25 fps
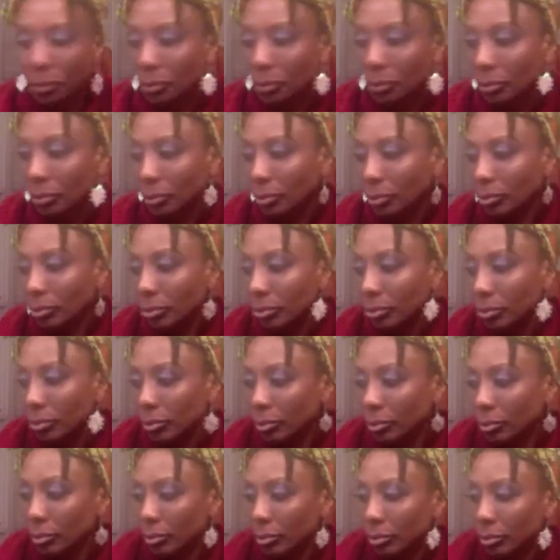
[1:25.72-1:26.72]

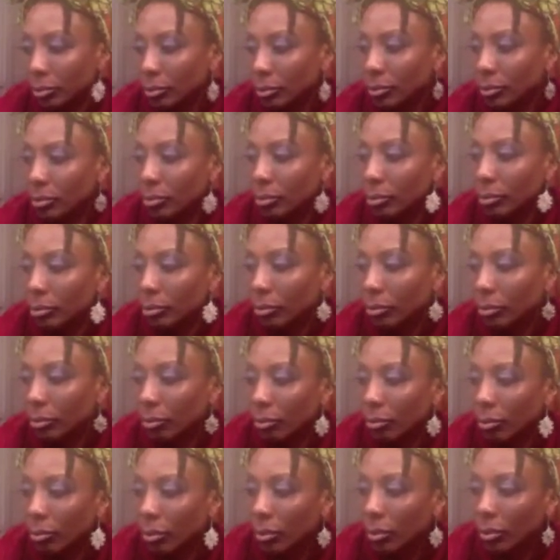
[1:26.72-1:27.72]

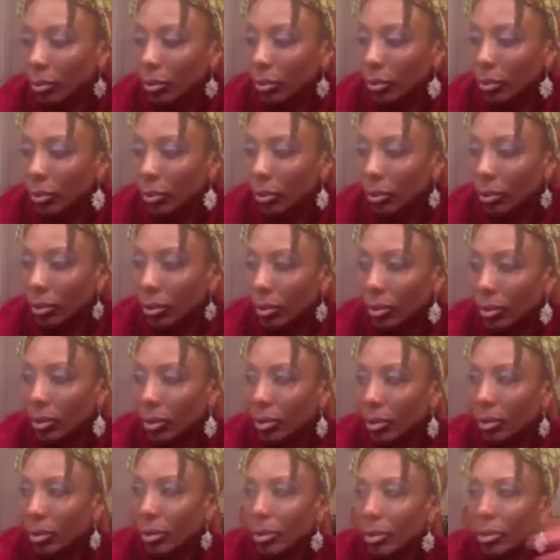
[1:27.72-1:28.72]

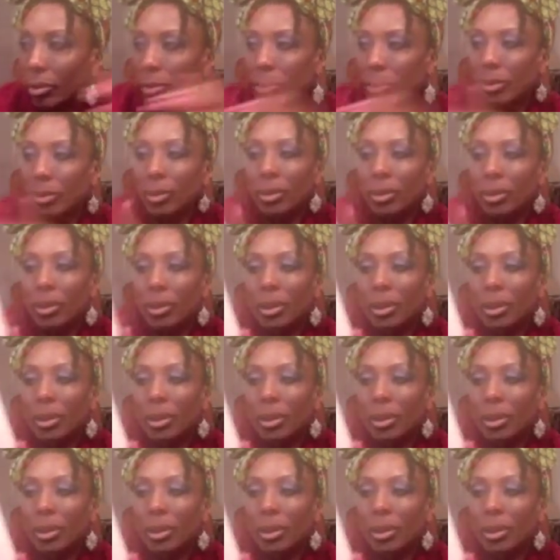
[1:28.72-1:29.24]
(silence)